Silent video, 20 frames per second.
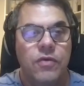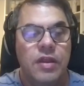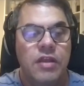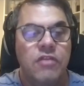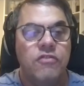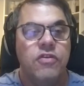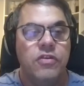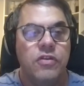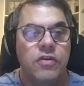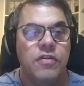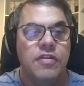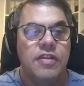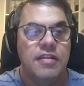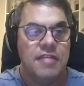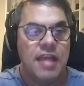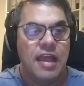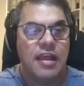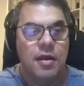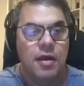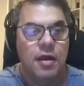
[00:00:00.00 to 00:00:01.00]
to introduce,
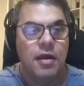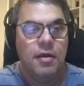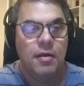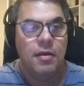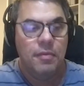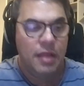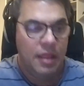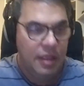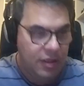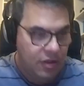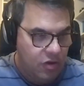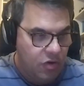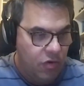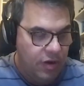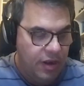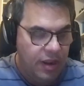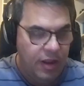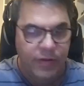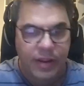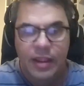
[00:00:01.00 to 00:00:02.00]
it's like a
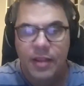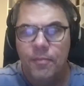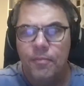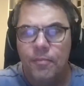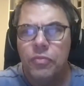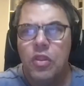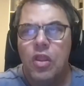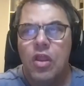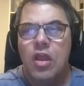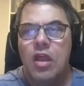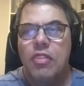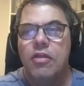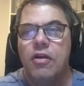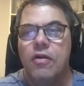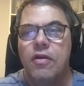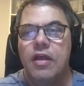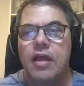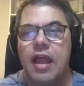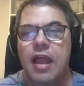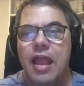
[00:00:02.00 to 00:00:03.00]
court hearing,
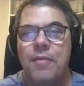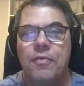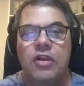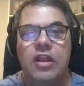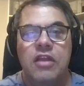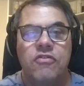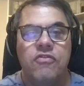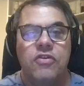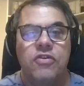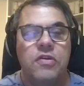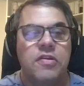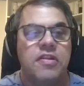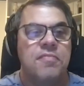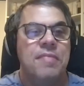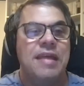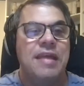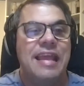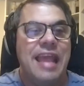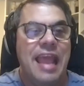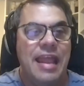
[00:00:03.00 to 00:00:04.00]
they're able to introduce
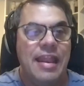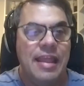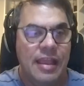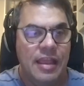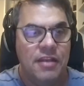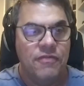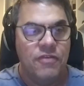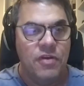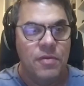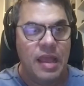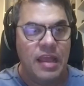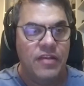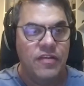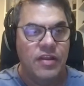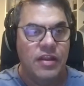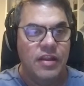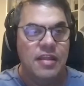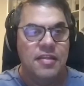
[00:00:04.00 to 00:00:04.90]
mitigating information.